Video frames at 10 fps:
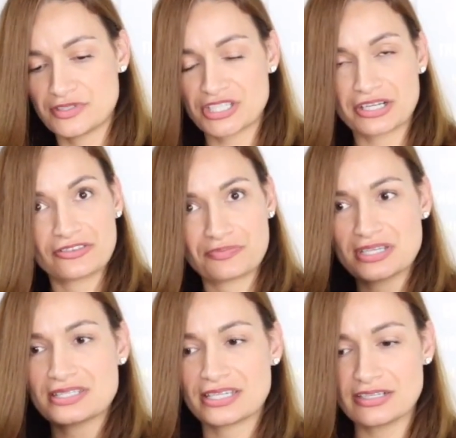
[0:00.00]
decorative
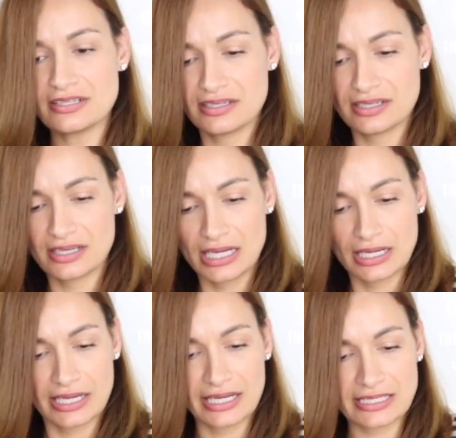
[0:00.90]
piece here.
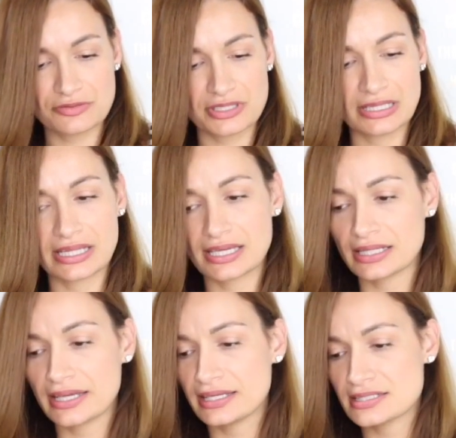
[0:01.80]
And I just wanted to like
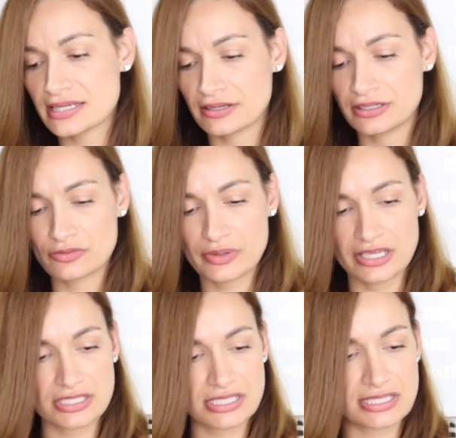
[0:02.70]
lay it down and
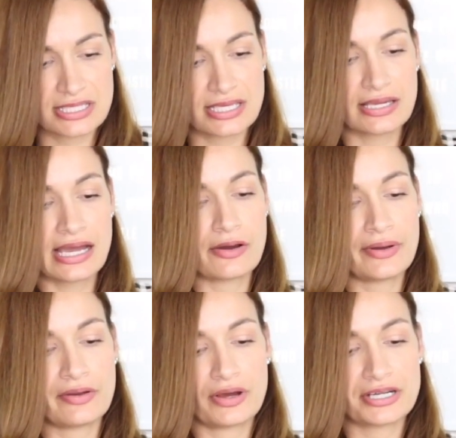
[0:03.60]
arrange it to see how
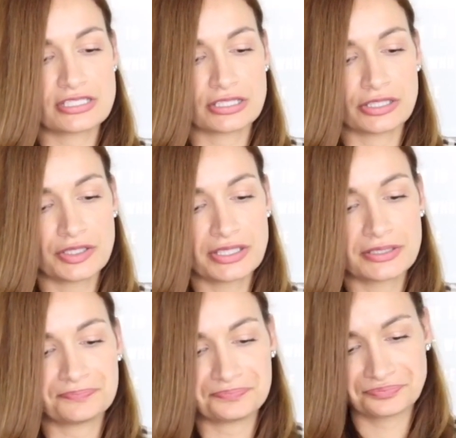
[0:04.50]
I want it to look.
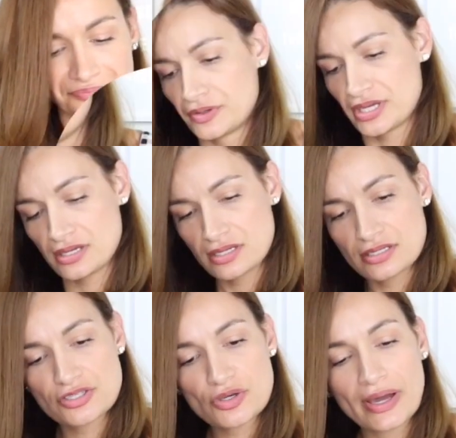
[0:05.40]
Okay,
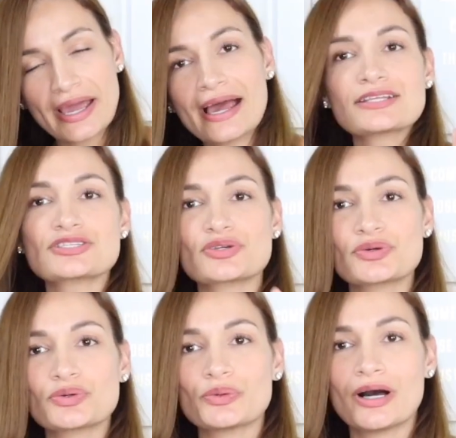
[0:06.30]
so I had
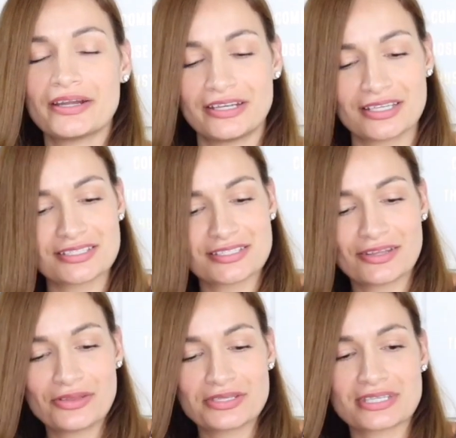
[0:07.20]
to nix
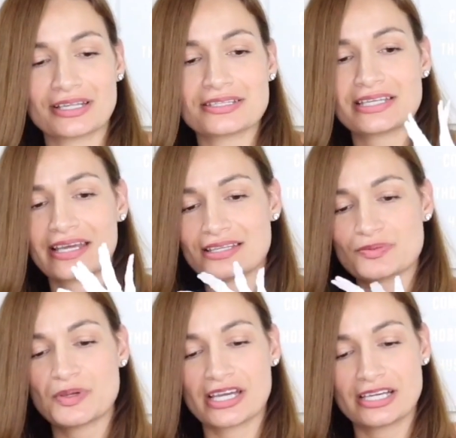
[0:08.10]
the skeleton hands
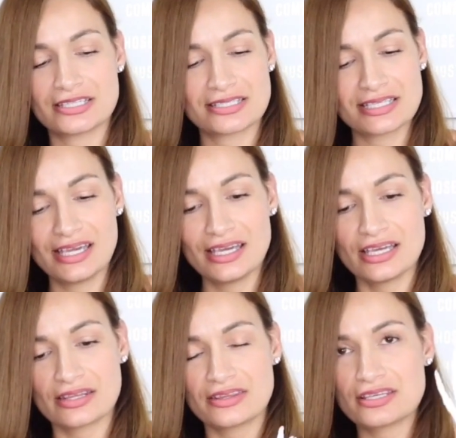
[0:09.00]
because
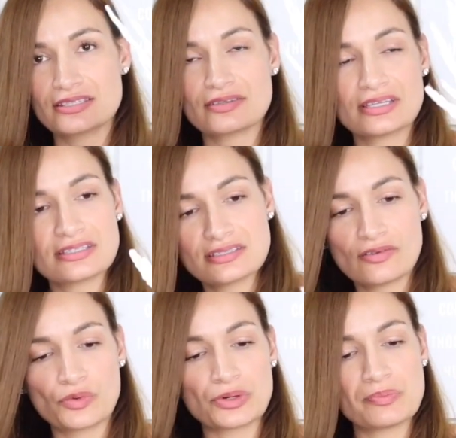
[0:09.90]
these
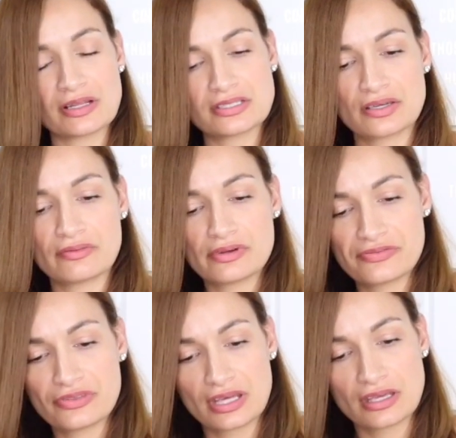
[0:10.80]
were melting
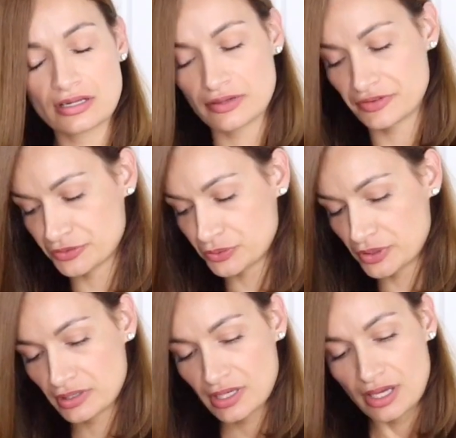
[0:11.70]
with the heat of the glue
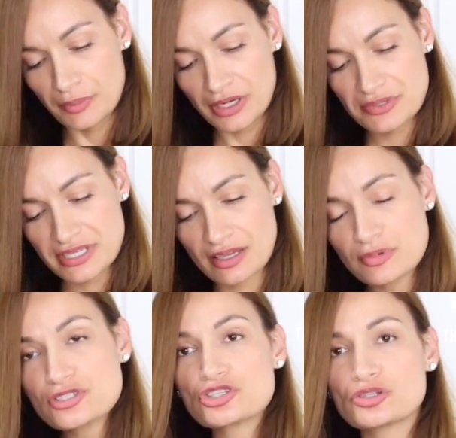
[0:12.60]
gun, but I was
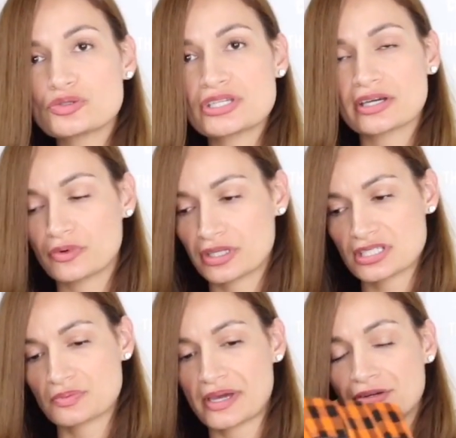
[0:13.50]
able to glue down one of the
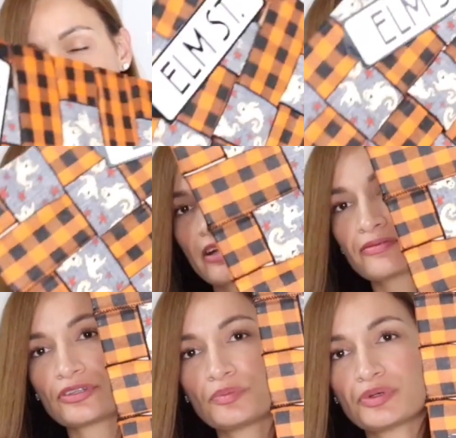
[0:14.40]
spiders, just
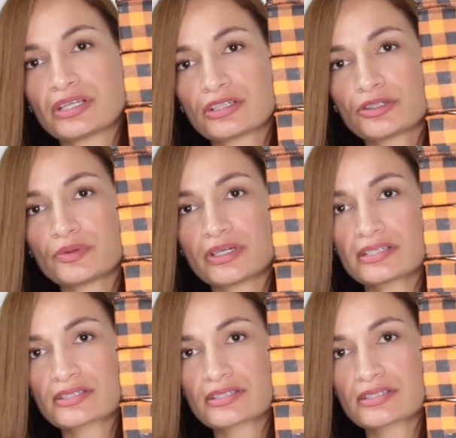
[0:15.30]
carefully putting the glue gun.